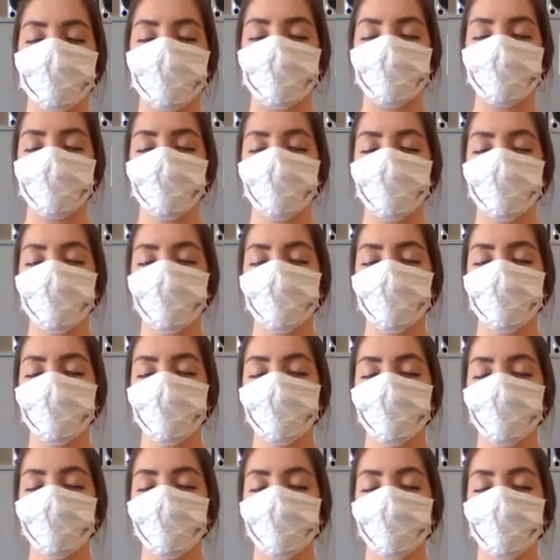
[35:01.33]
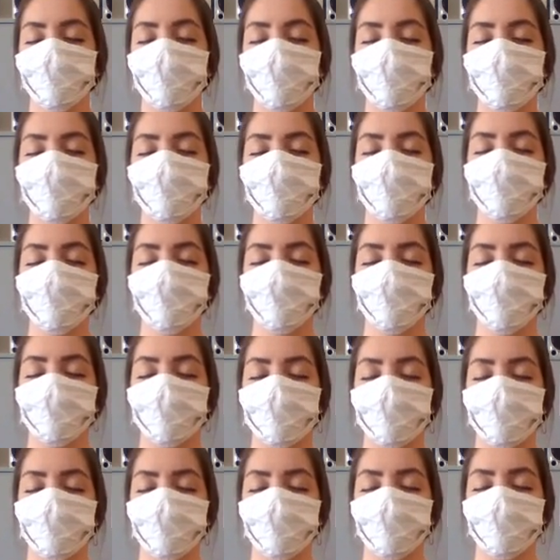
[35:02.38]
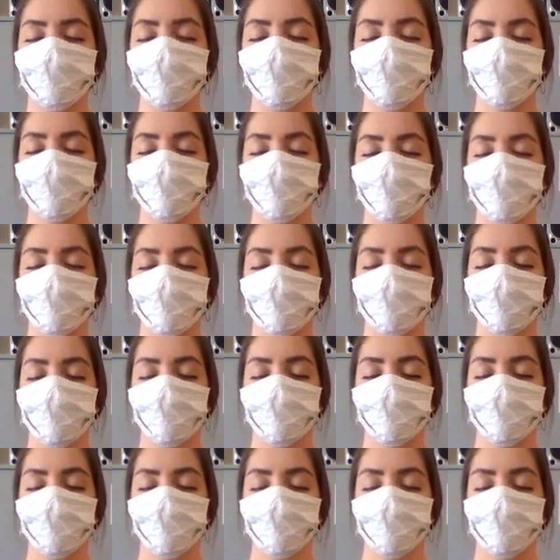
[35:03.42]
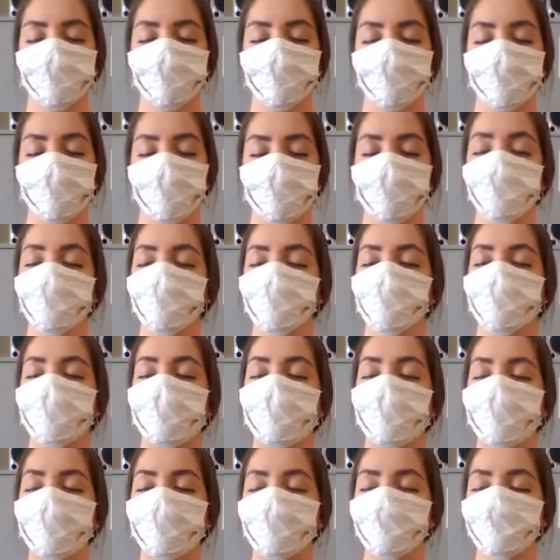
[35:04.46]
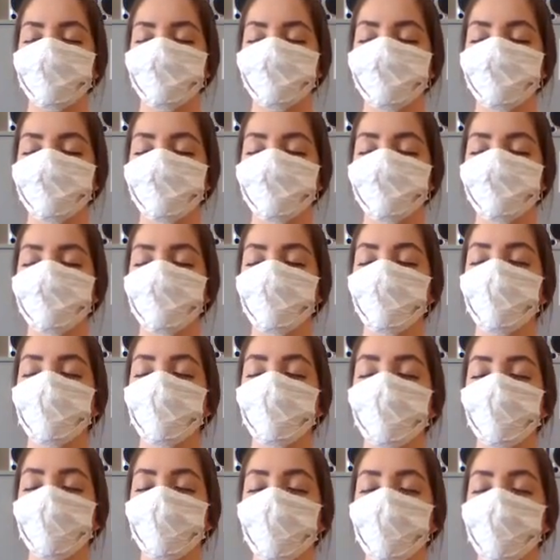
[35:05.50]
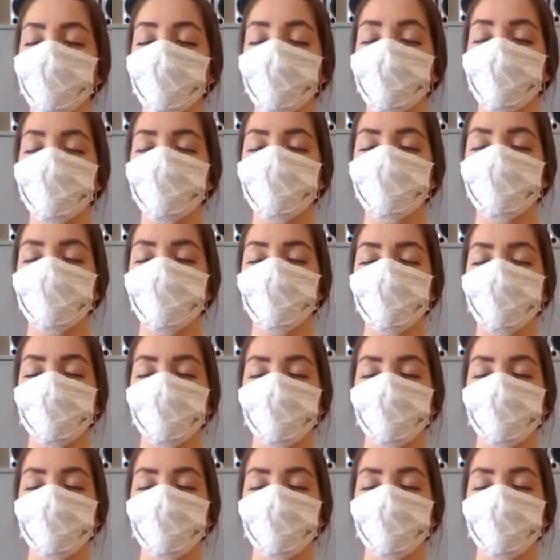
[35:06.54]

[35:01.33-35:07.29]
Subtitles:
ready, when you're ready, and with eyes still closed,